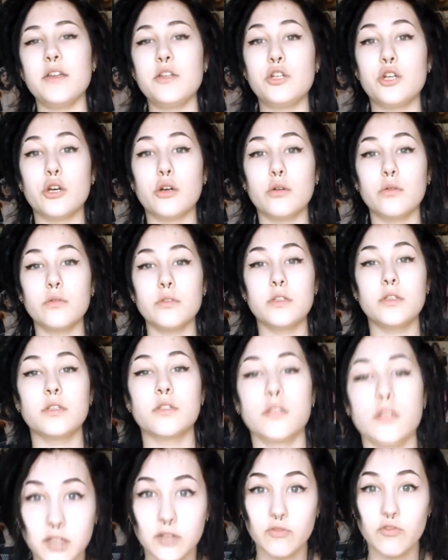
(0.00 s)
I
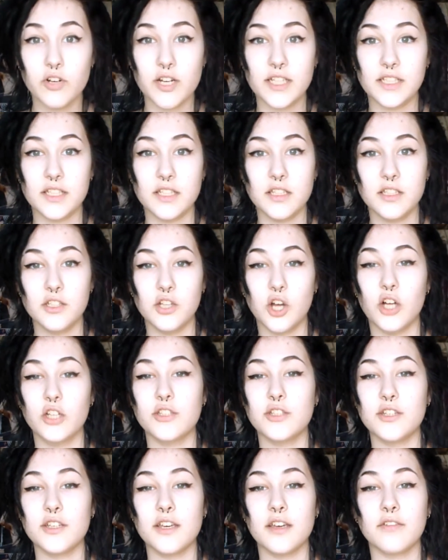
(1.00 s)
chose reasons not
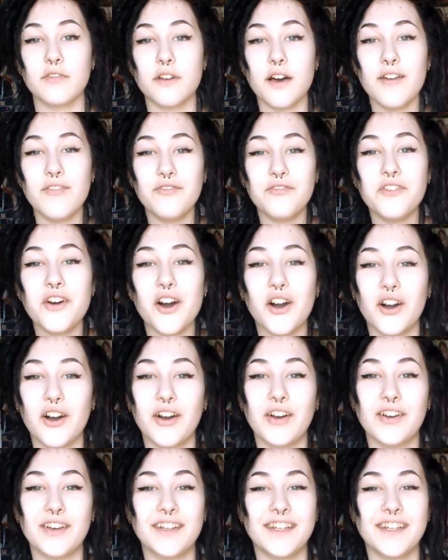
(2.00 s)
to give a fuck.